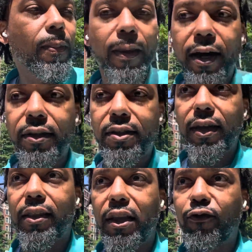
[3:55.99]
I
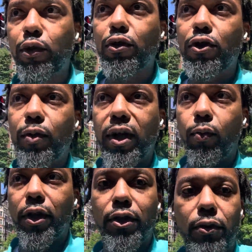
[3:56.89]
understand that folks gonna do what they
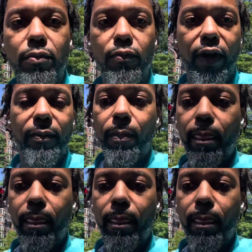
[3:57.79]
want to do, right?